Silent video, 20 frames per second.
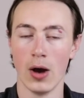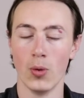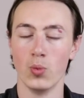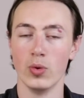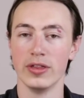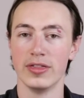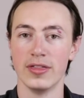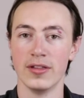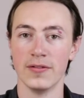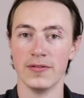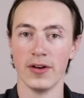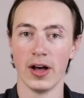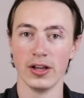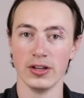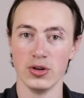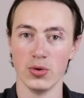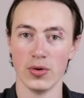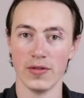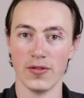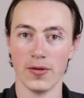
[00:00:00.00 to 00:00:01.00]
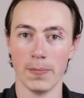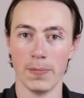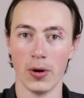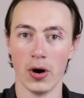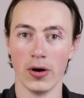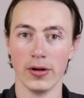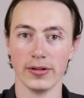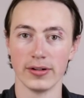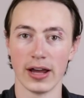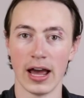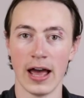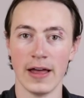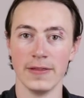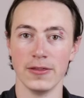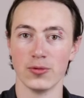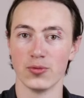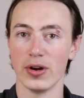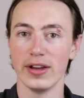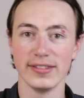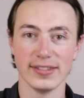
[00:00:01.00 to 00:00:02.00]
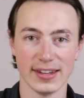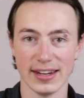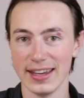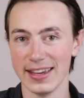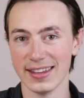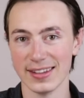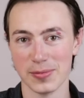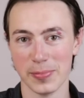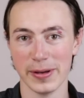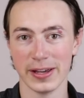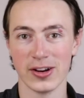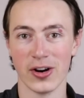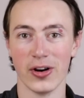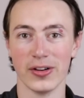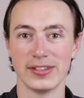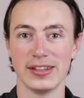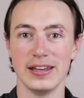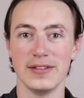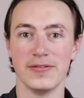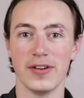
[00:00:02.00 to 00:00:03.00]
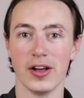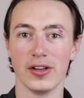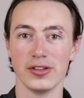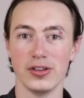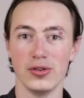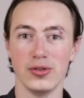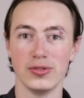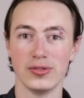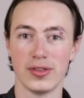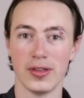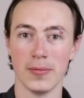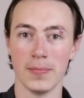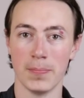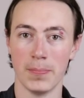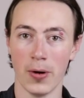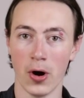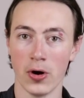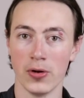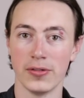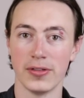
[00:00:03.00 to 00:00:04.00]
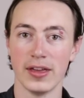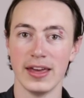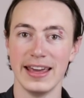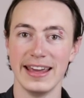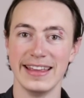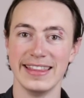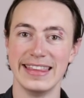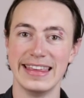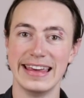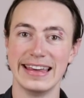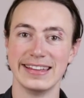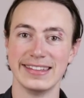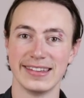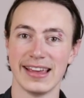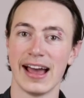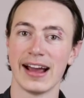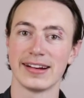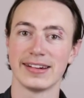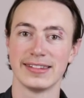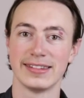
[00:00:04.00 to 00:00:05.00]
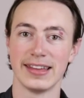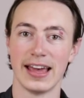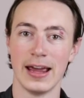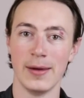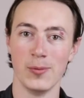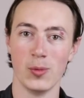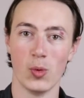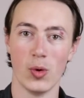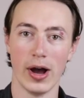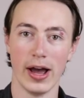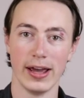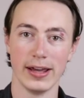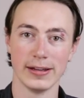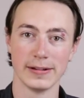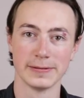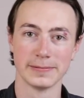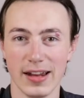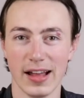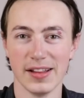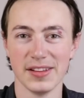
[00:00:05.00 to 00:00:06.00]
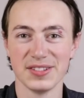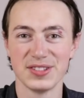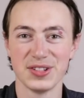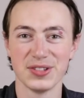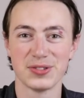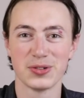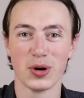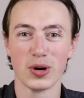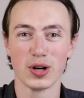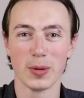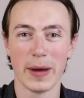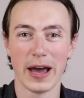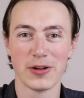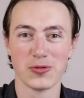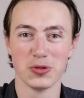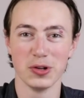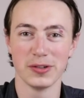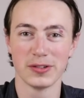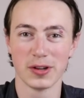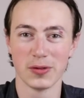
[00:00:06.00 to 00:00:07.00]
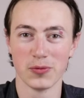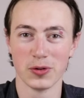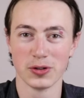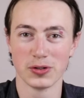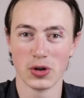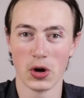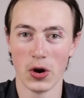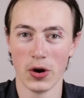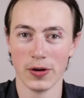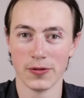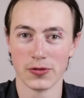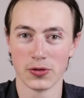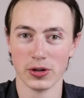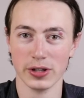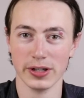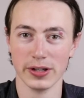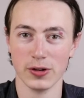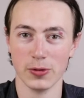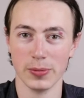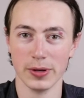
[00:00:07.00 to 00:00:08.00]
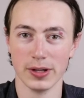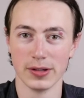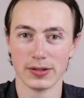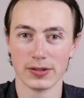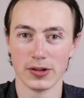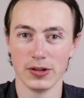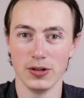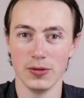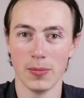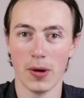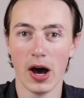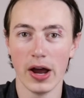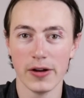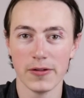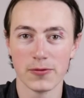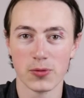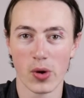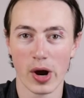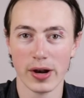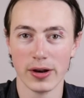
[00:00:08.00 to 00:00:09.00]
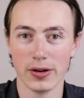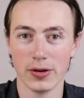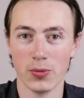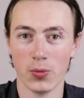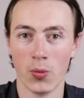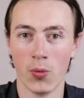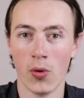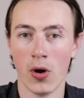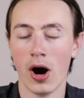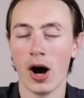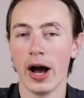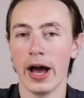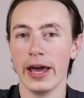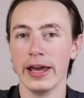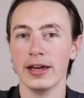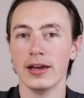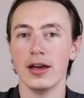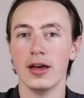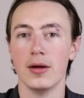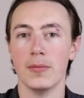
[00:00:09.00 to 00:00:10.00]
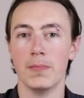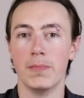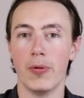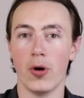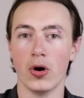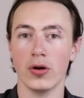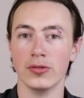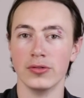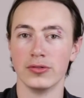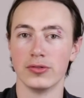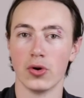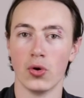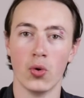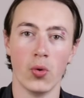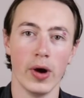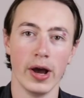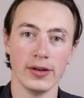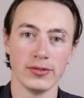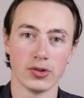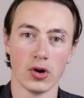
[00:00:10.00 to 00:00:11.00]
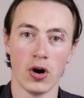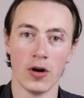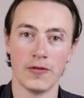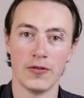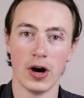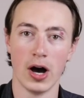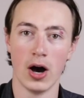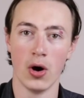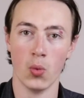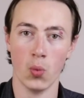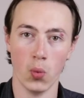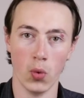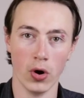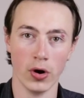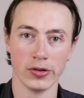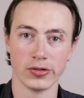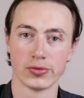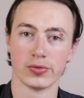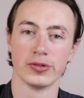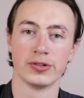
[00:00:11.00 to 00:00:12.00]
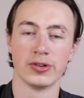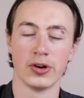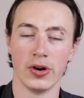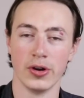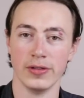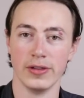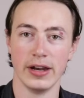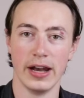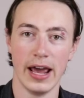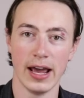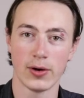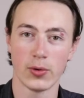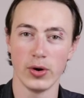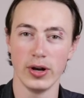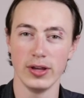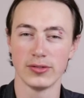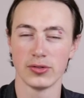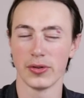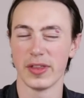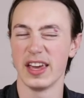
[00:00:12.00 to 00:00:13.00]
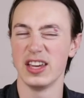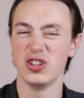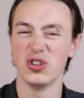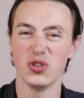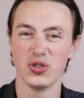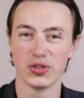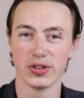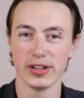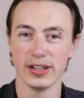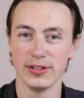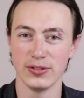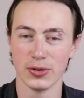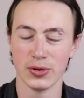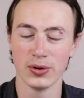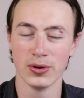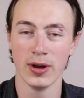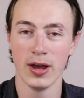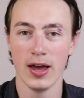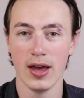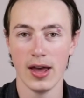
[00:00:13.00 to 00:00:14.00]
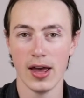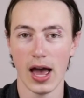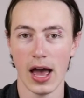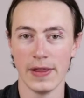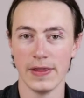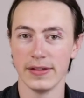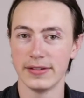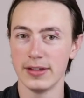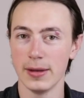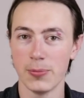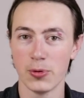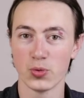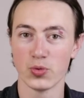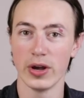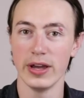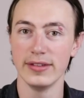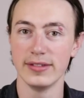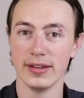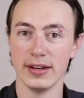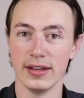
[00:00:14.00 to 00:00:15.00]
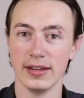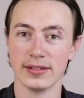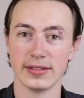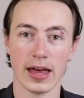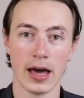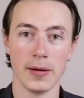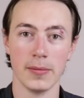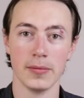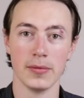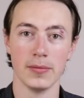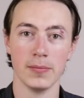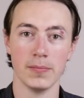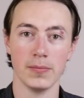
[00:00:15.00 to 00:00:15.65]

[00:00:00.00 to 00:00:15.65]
with the value of a bond. And the reason is because he values them both in the exact same way. Now let's just talk about risk and return for a little bit. So you might have wondered why bonds always offer a worse return than equities, or they usually do. And the simple reason is that